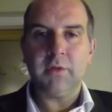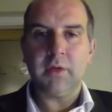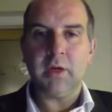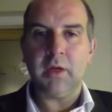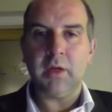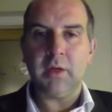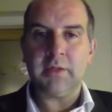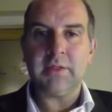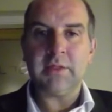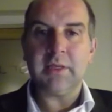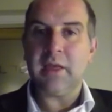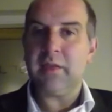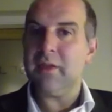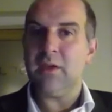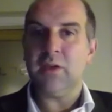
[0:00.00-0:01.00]
I, as I say,
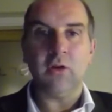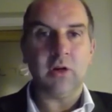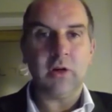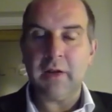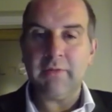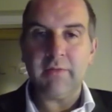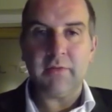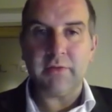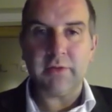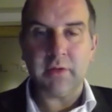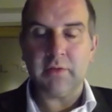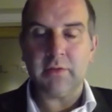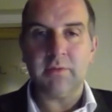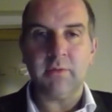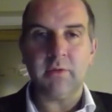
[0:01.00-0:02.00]
I think you've got a lovely
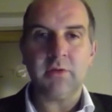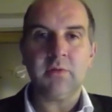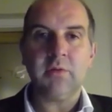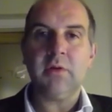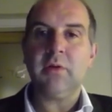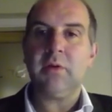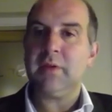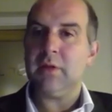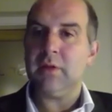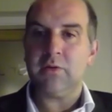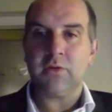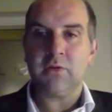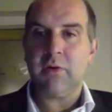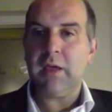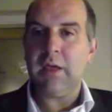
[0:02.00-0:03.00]
result. To be honest with you, I think it looks
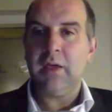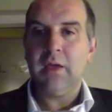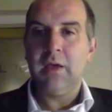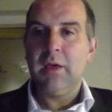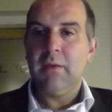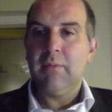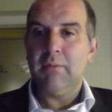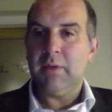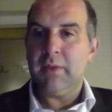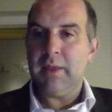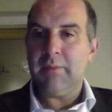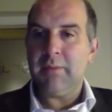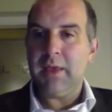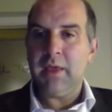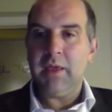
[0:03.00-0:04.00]
great, but there
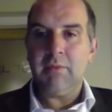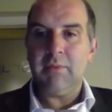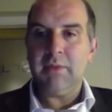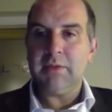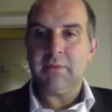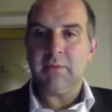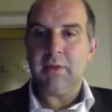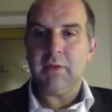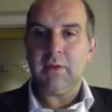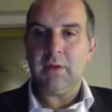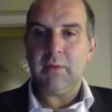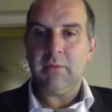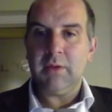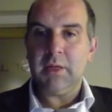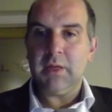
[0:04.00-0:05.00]
may be something that
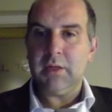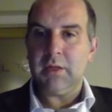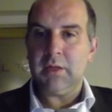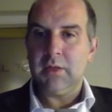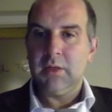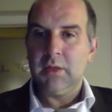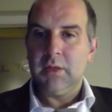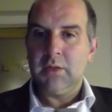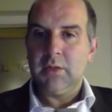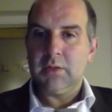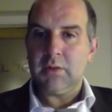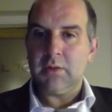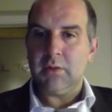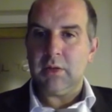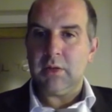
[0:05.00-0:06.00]
can be done.
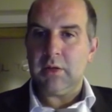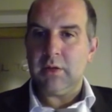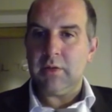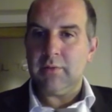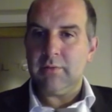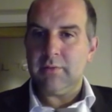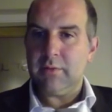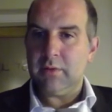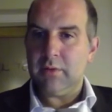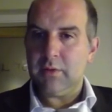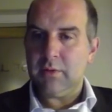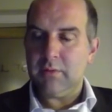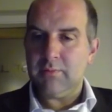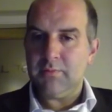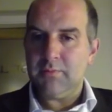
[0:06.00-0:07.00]
Sorry, I've
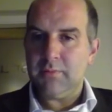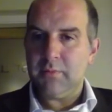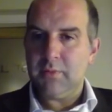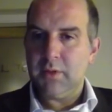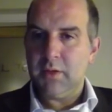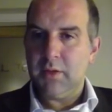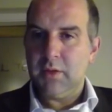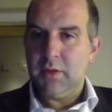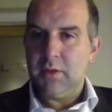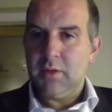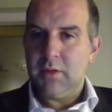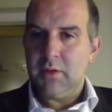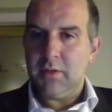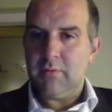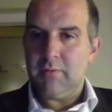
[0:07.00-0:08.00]
um,
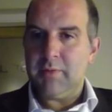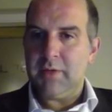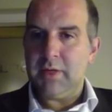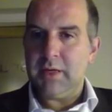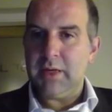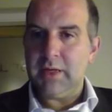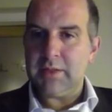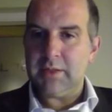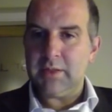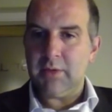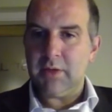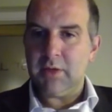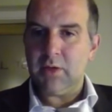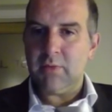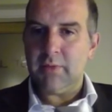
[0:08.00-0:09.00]
I've been neglecting
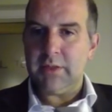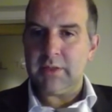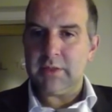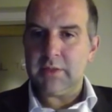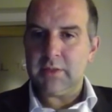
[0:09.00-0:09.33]
my comments.